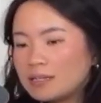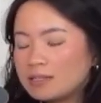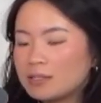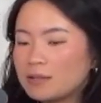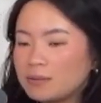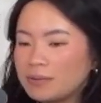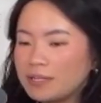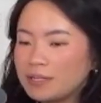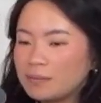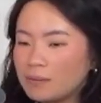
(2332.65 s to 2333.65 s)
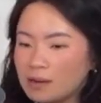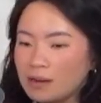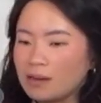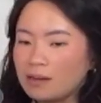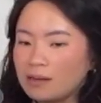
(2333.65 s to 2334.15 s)
so year
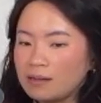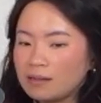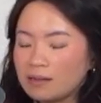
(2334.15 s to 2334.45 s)
one,